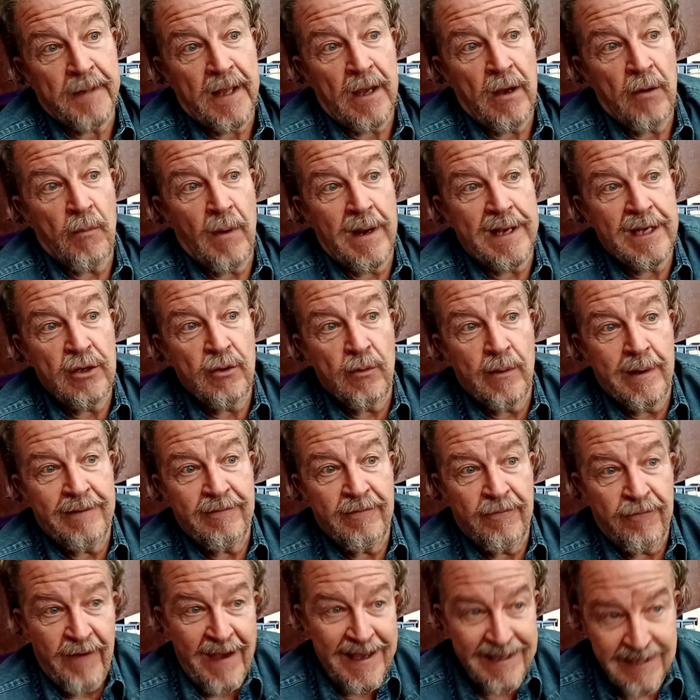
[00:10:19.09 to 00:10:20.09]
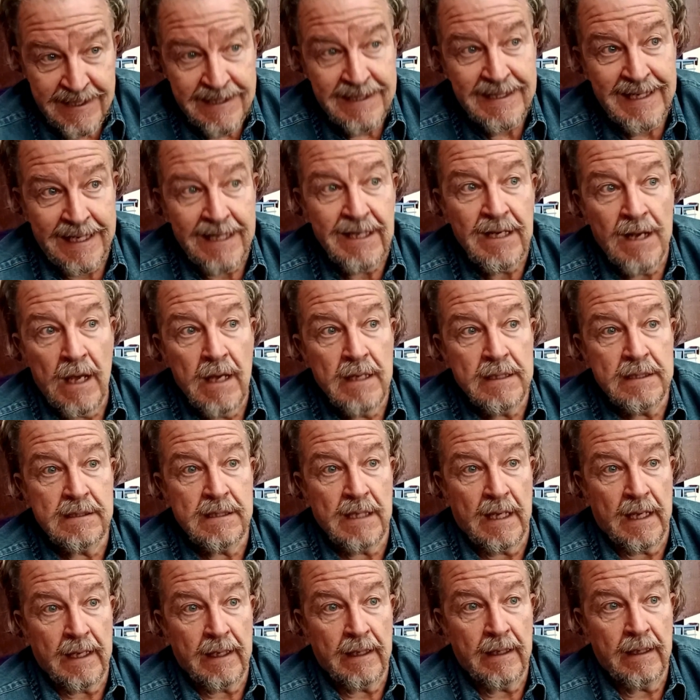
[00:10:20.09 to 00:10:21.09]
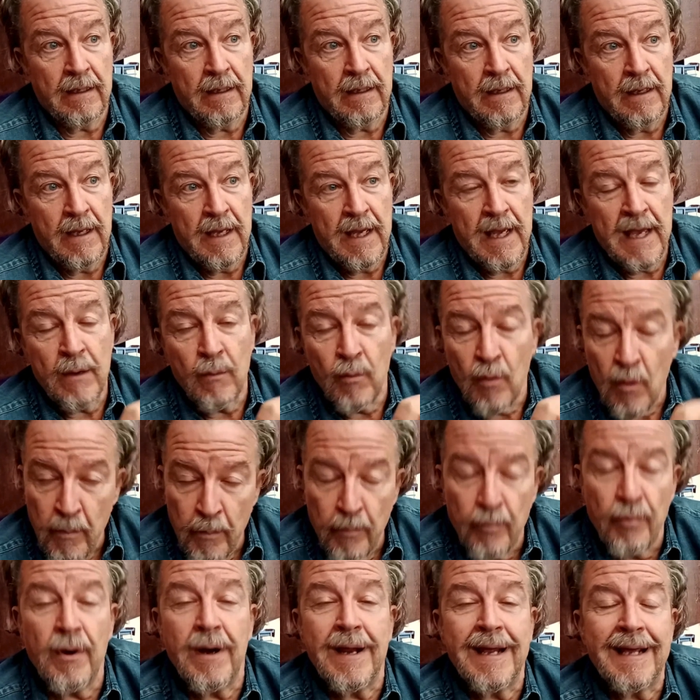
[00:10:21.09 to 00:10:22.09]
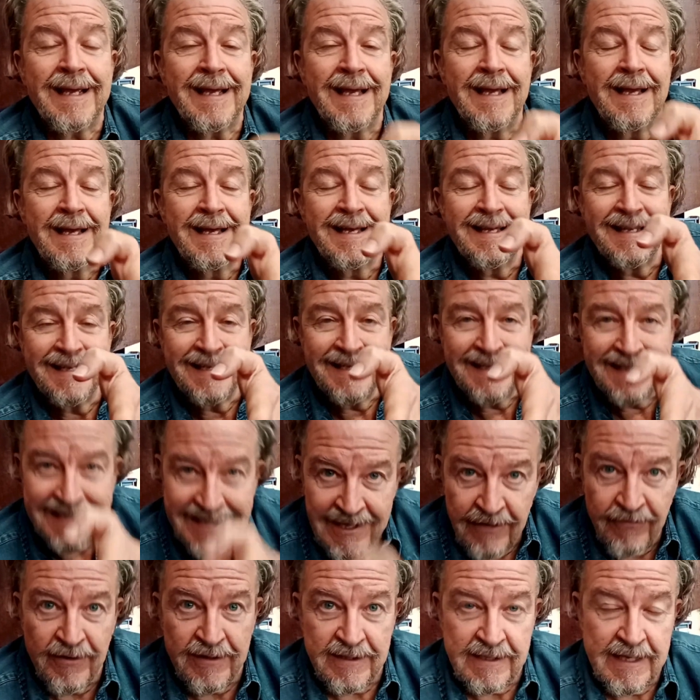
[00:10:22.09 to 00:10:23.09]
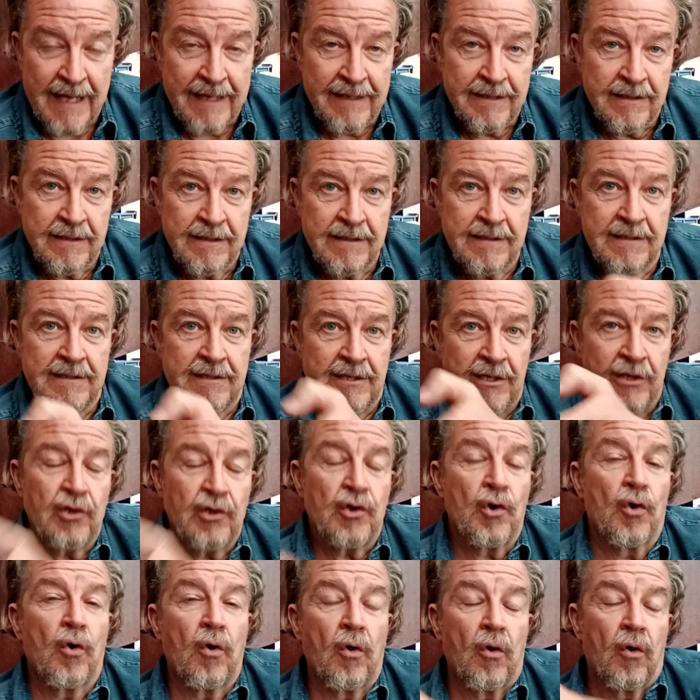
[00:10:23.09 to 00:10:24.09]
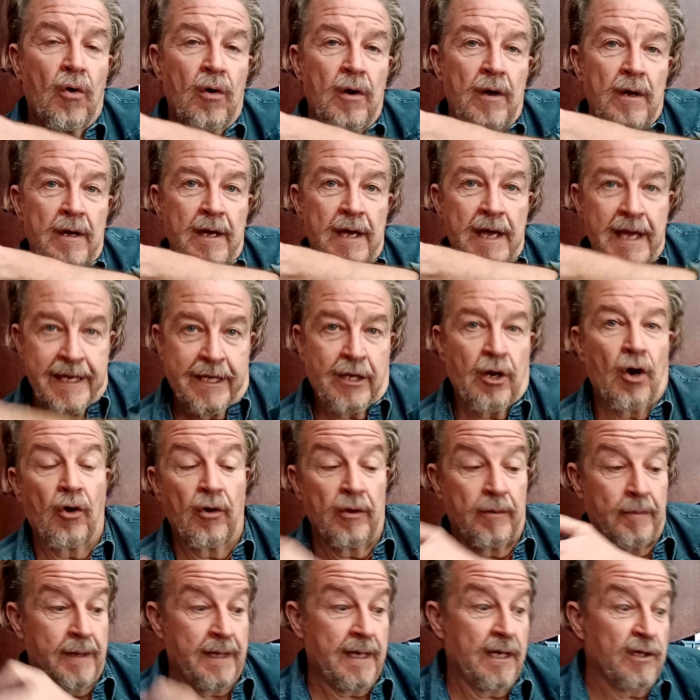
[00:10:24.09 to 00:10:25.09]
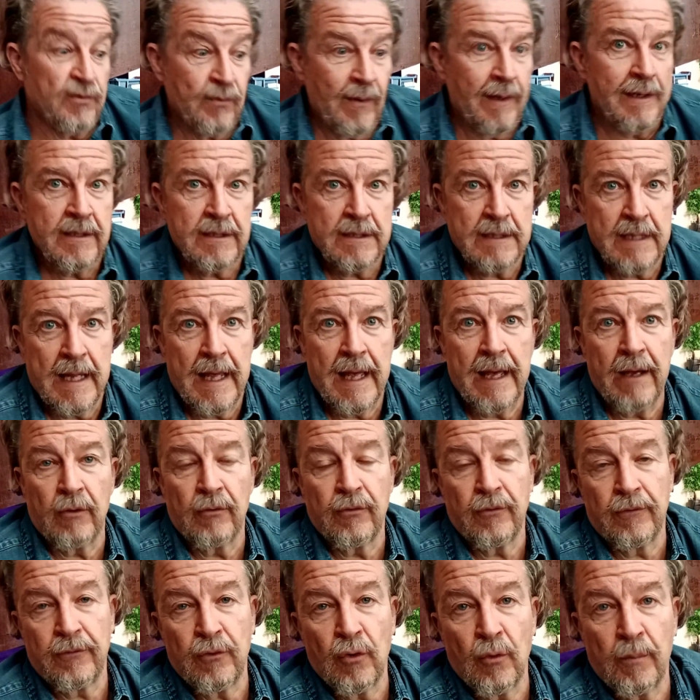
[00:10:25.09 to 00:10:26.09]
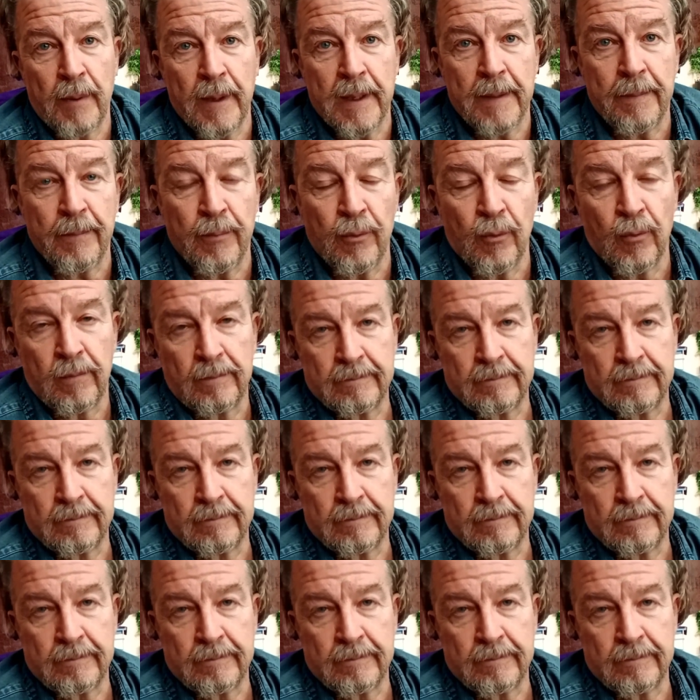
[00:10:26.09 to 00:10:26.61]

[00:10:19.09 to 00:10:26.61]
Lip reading: And when you invest in nursing, it will bring dividends to your economy as well as the health of your people.